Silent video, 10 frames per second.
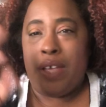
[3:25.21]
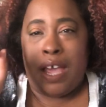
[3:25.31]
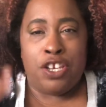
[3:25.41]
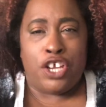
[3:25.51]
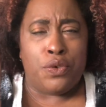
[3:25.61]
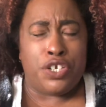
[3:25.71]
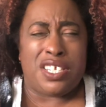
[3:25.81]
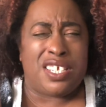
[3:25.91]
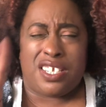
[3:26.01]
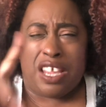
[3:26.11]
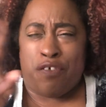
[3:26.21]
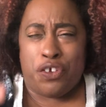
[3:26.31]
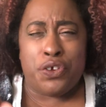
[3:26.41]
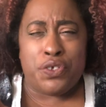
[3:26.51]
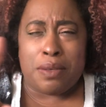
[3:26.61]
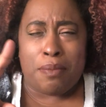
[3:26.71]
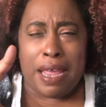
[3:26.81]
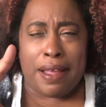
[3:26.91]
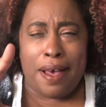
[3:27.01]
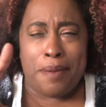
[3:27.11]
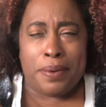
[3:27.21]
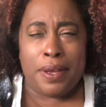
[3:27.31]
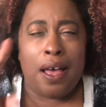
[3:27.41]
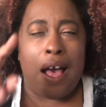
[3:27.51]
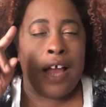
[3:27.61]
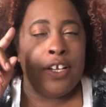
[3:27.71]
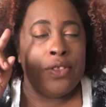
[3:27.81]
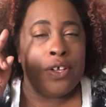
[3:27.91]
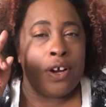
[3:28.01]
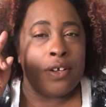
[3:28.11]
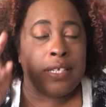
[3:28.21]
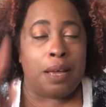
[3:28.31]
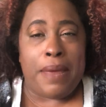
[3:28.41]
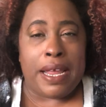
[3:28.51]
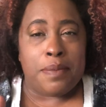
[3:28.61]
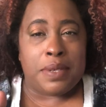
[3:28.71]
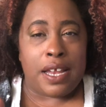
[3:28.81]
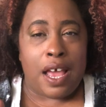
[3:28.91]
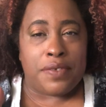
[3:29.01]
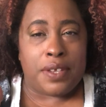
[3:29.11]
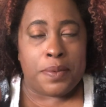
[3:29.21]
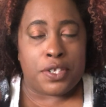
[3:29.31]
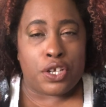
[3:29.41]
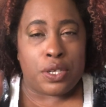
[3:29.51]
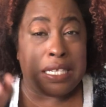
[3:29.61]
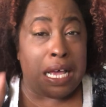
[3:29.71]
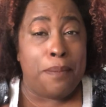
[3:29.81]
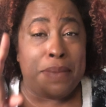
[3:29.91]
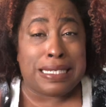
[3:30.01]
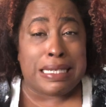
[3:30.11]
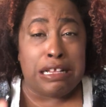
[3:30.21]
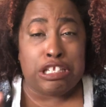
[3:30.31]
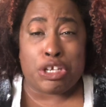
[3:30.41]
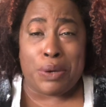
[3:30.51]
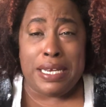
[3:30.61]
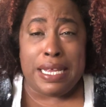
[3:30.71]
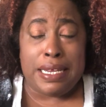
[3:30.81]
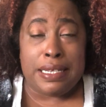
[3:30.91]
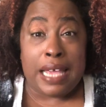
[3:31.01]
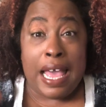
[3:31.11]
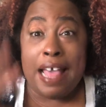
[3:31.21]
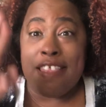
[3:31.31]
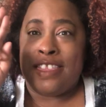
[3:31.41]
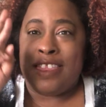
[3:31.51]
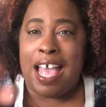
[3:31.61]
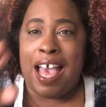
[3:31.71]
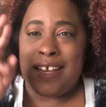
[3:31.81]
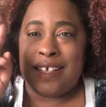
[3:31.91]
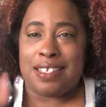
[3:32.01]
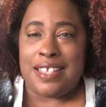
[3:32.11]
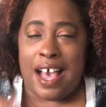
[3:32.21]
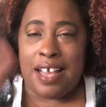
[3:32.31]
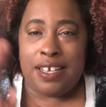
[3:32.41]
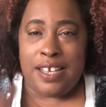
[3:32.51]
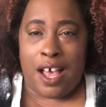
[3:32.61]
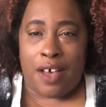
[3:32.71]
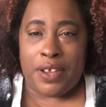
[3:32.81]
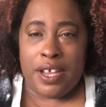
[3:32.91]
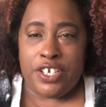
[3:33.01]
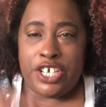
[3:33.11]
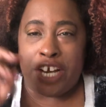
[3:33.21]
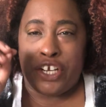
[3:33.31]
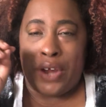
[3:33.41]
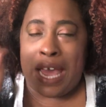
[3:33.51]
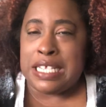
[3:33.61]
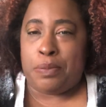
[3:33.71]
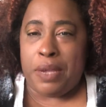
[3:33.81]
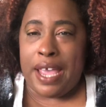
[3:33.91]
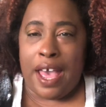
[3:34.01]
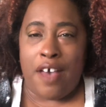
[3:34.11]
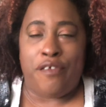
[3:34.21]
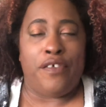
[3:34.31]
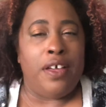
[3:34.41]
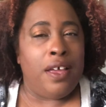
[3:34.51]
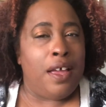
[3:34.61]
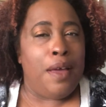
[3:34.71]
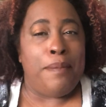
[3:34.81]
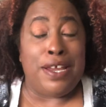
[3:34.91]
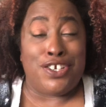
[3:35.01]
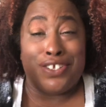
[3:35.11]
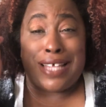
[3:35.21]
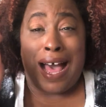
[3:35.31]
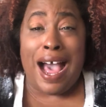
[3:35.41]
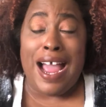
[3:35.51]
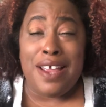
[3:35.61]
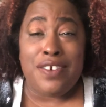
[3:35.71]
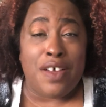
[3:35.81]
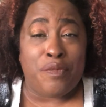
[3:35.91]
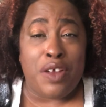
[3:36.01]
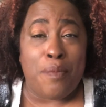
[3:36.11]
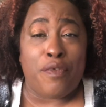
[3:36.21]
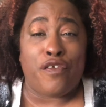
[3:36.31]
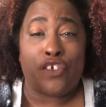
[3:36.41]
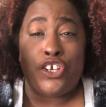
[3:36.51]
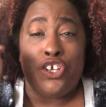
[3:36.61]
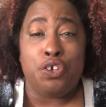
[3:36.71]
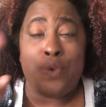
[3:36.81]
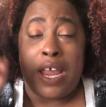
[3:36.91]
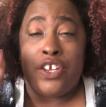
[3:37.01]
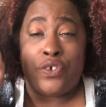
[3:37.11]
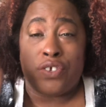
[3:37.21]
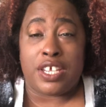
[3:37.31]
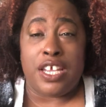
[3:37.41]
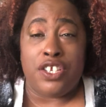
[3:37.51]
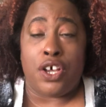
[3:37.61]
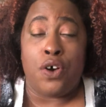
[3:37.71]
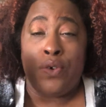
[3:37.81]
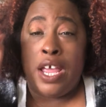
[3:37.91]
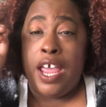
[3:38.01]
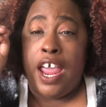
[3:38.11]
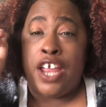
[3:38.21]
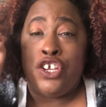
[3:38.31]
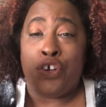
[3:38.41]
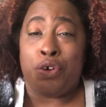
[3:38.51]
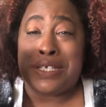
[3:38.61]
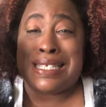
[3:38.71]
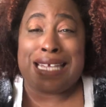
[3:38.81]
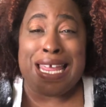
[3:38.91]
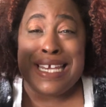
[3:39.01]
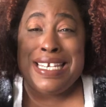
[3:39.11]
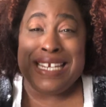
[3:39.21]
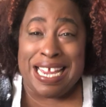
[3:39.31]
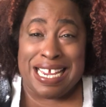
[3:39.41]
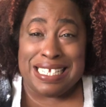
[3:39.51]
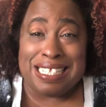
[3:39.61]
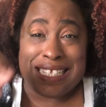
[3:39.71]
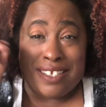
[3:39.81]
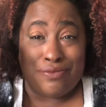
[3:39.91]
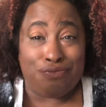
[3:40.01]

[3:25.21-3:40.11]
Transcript: And don't just, if you're using makeup, I know there are some makeups that have some some sunscreen in it. That is not enough. Check your S P F. Make sure it's a high enough number for you and your skin tone and your skin needs.